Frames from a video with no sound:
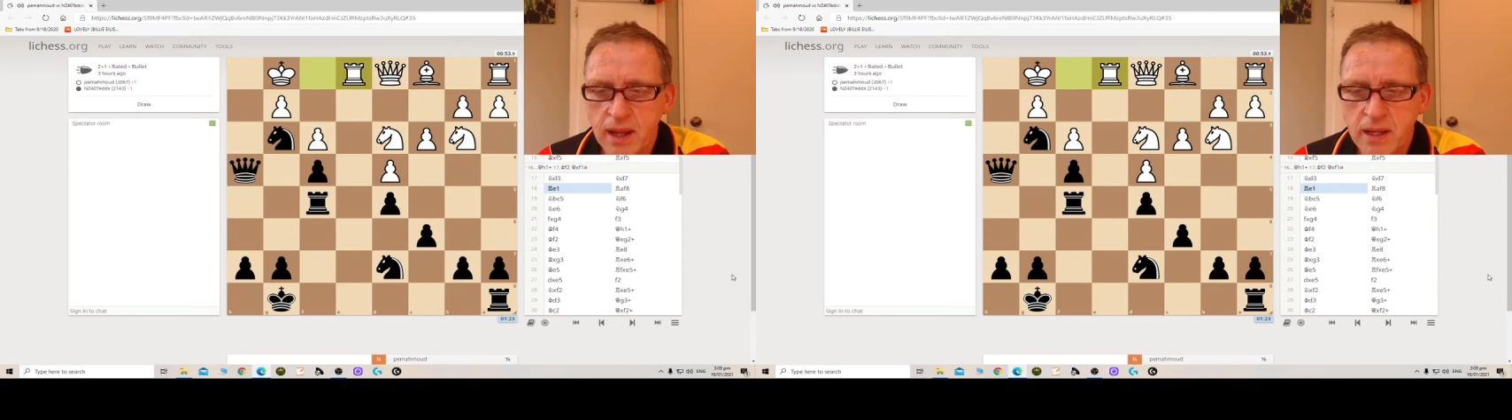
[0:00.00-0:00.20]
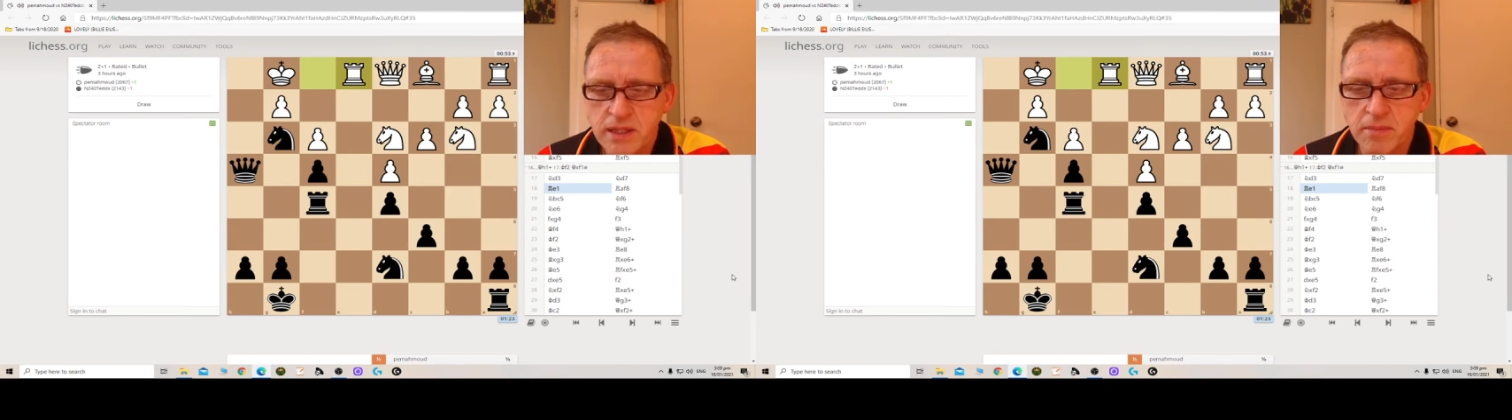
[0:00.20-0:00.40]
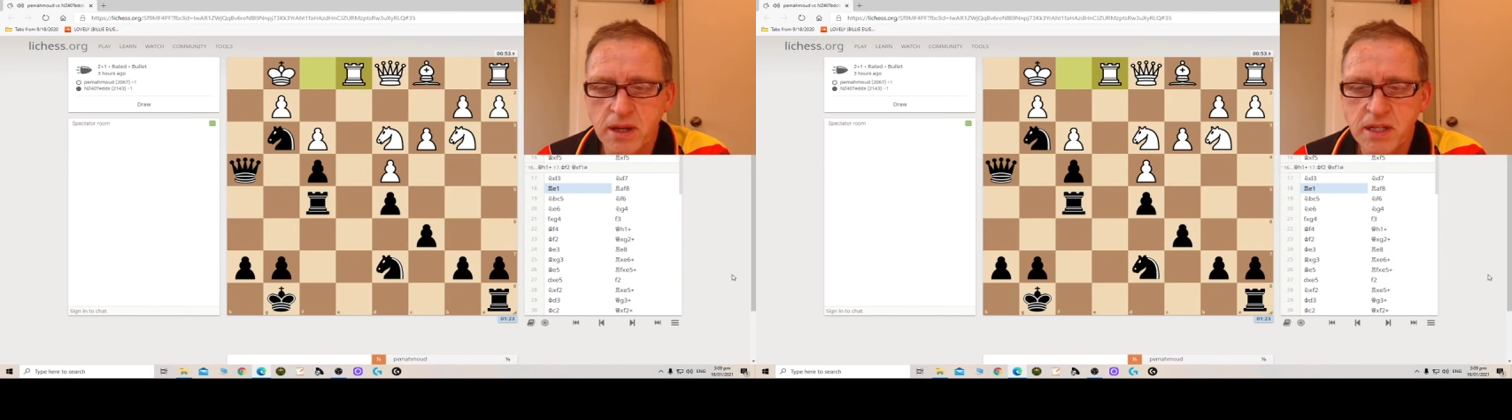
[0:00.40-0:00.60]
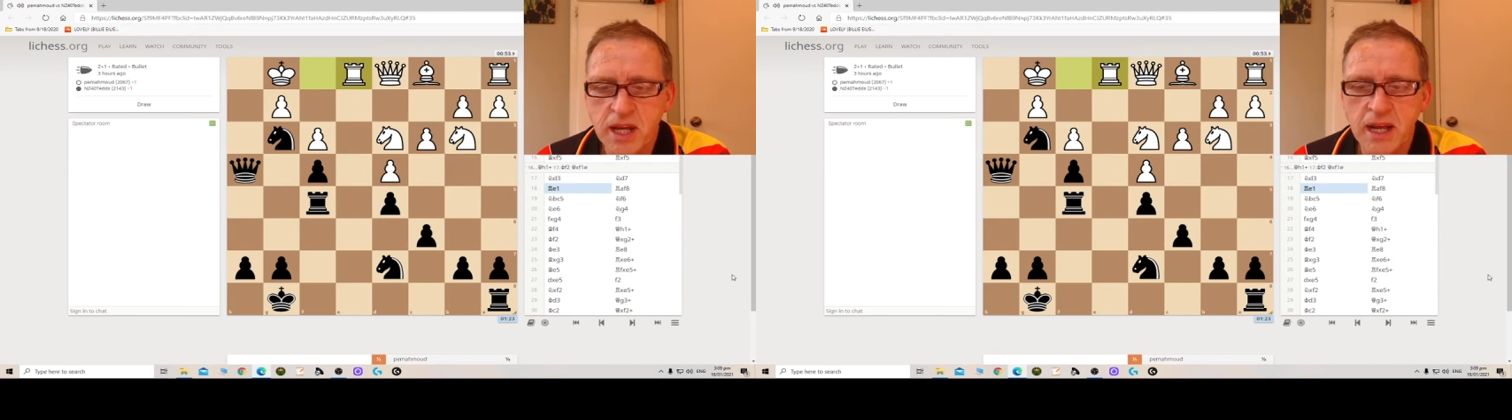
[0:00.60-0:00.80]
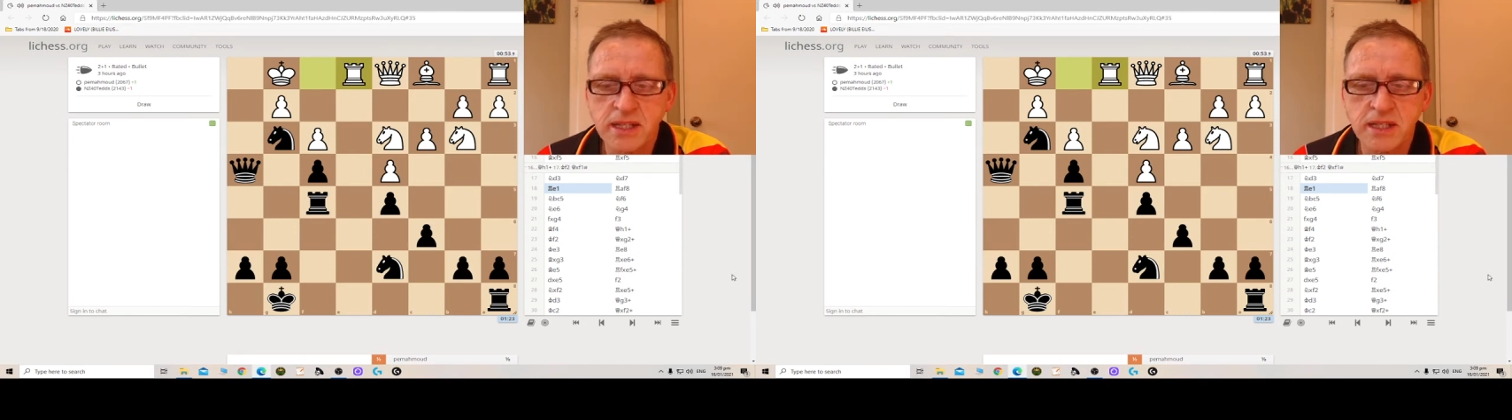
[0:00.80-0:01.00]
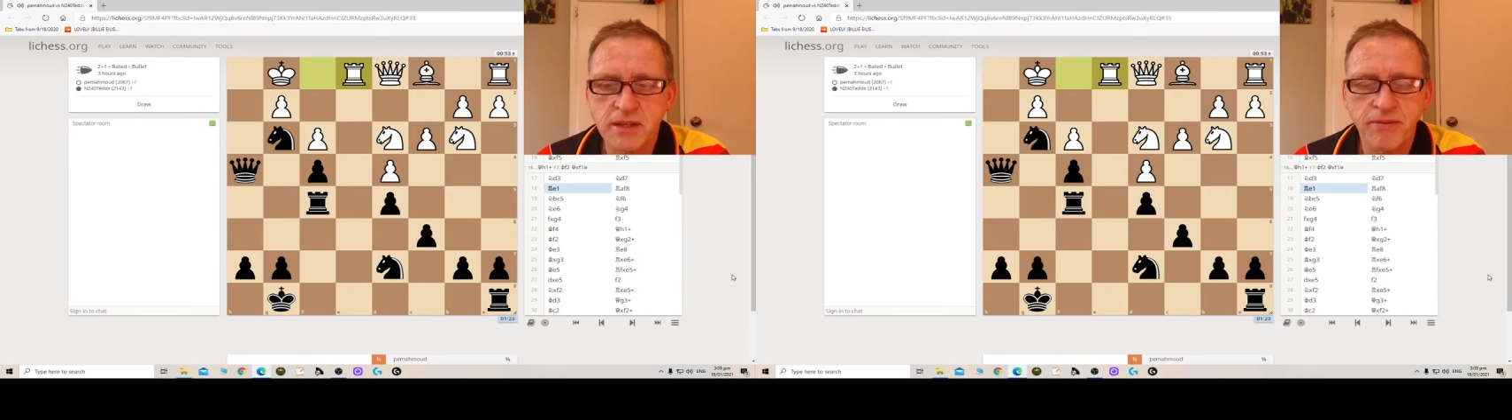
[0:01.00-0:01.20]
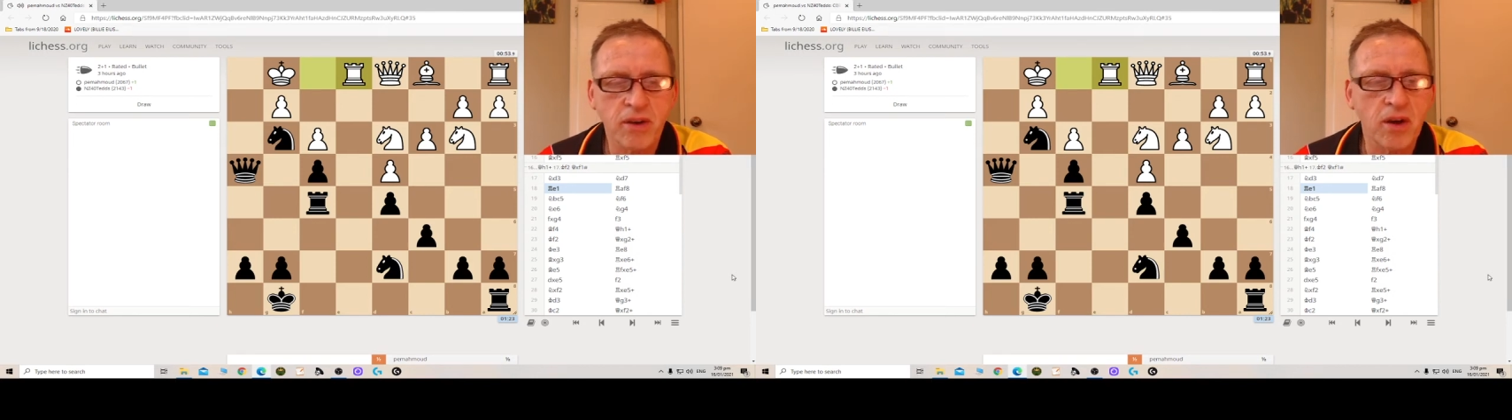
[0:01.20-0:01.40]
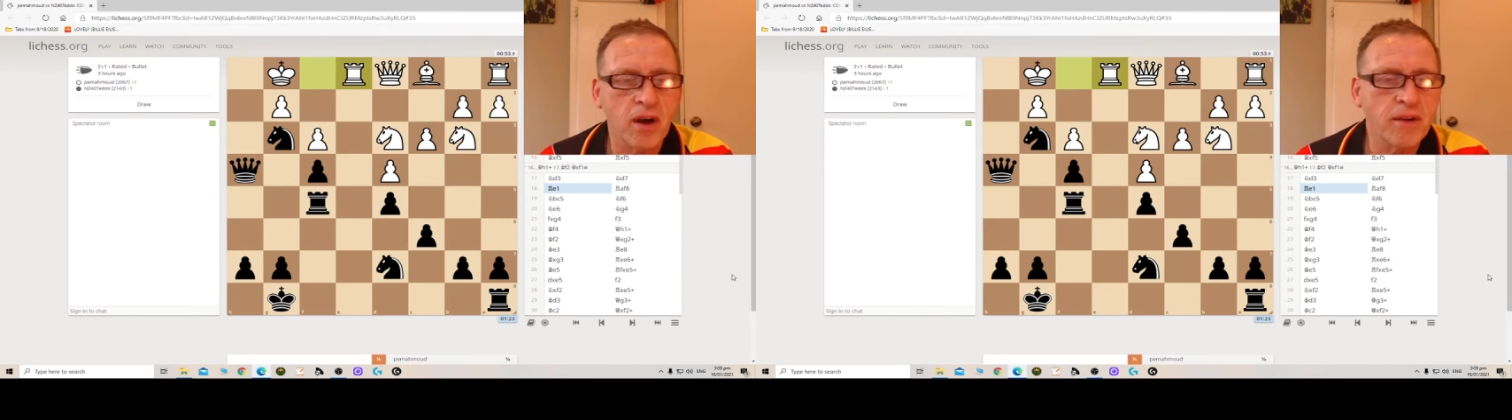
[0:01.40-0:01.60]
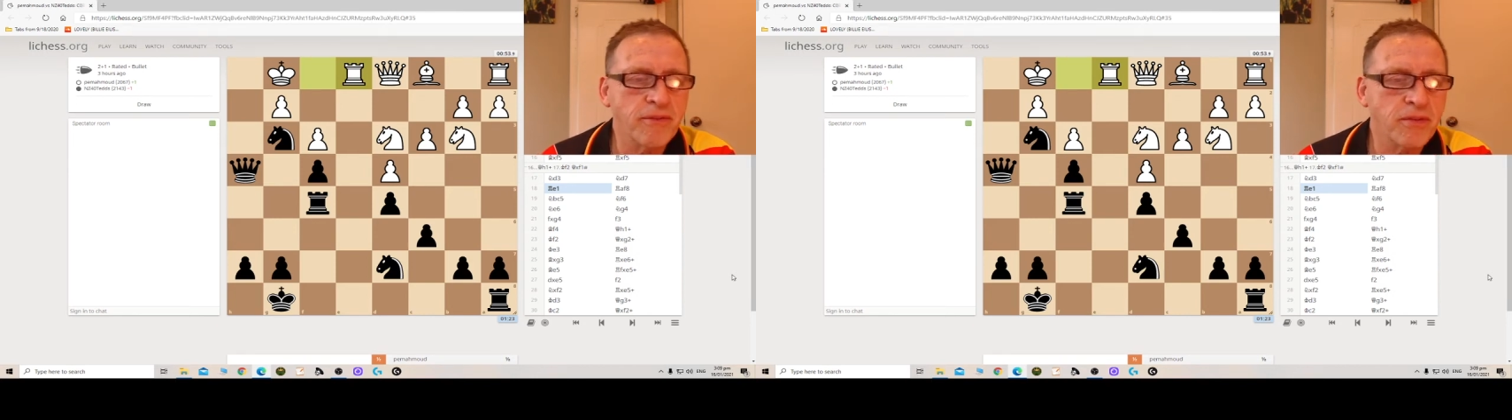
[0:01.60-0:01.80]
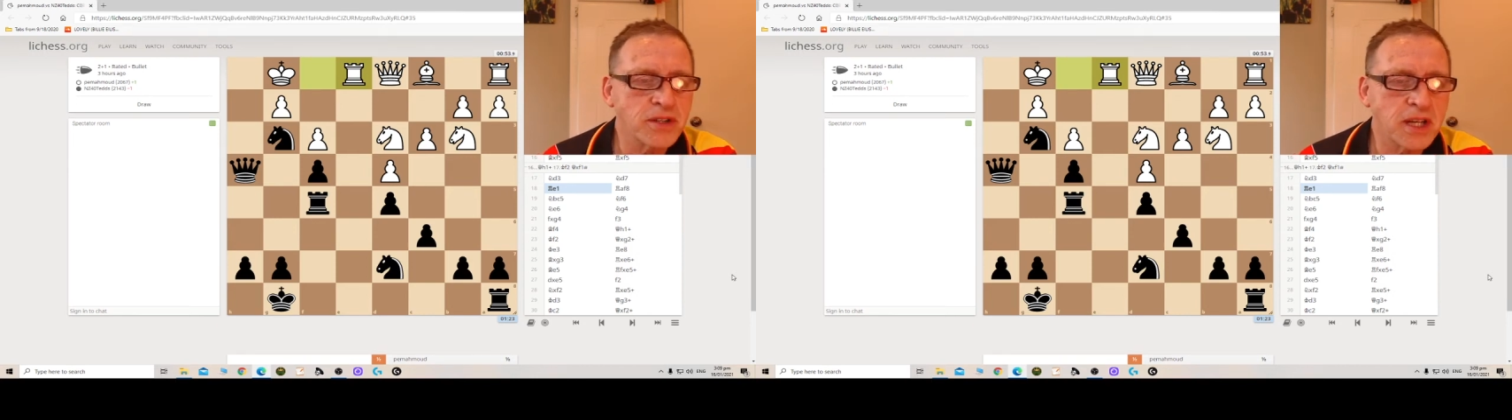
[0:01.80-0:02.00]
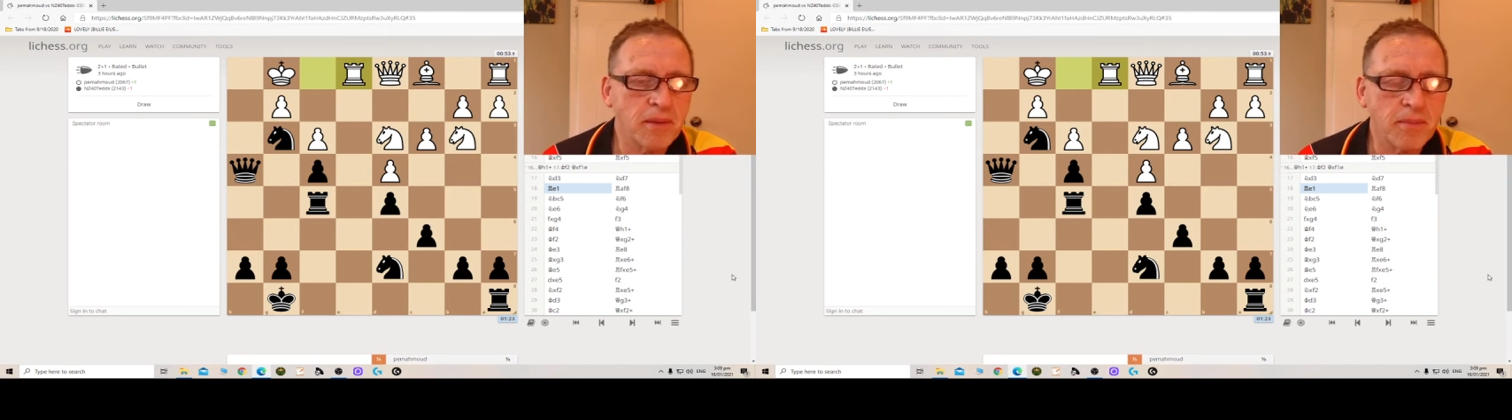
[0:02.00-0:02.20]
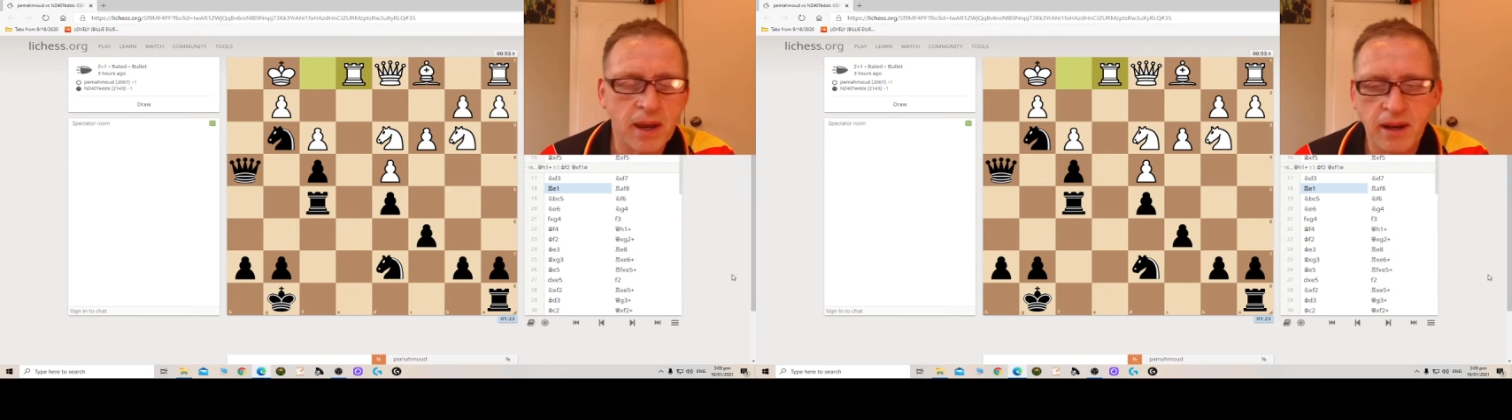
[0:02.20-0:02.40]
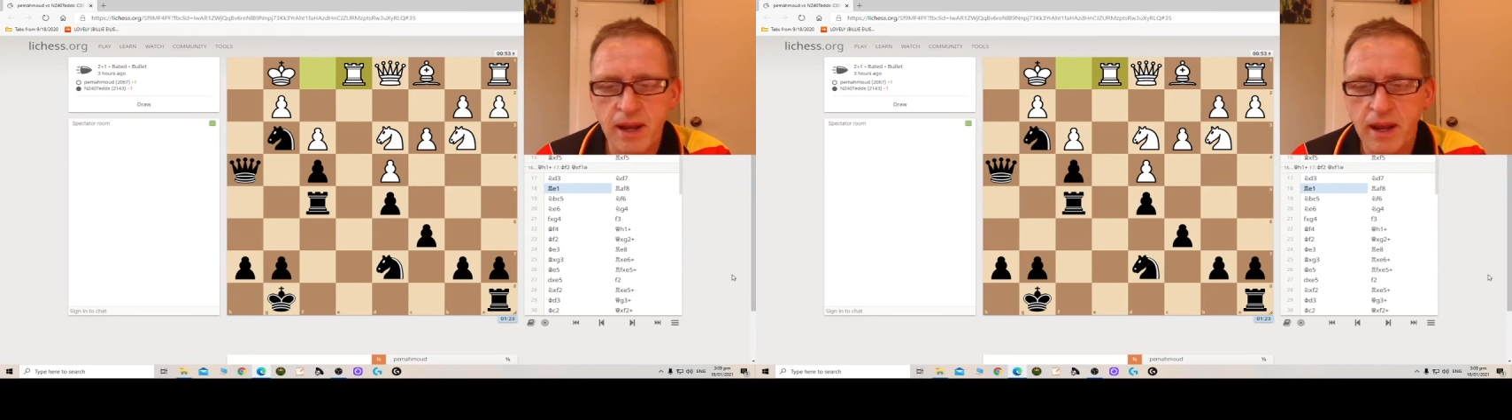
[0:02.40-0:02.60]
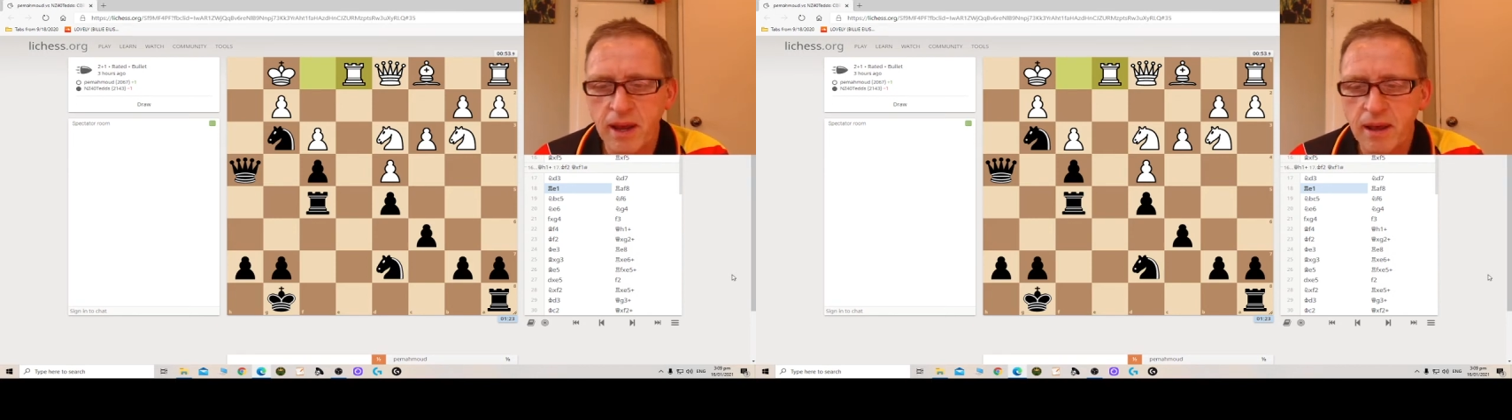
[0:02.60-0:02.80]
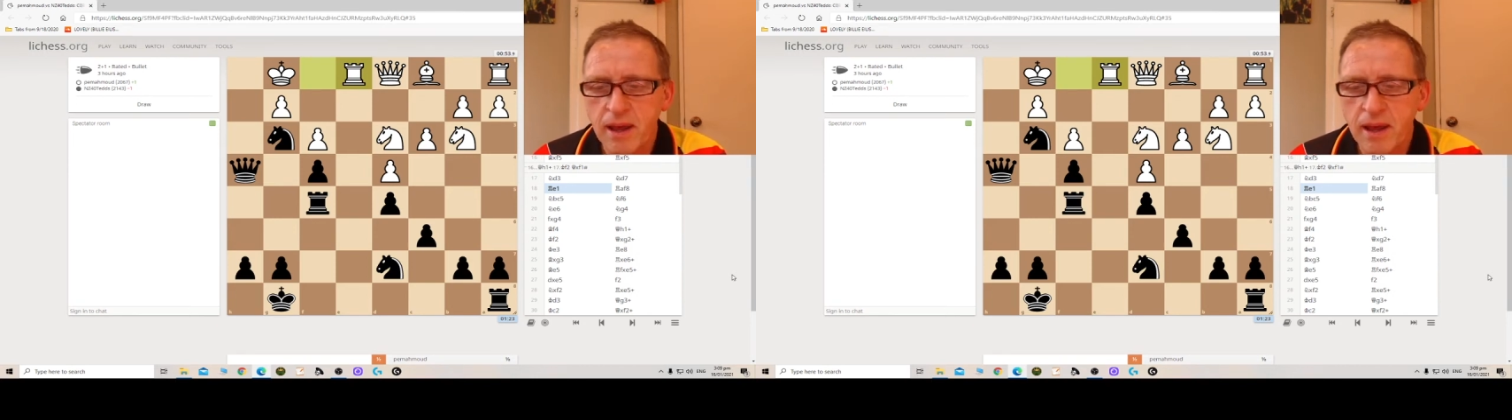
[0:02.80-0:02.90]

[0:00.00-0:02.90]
So my chances have gone for checkmate now.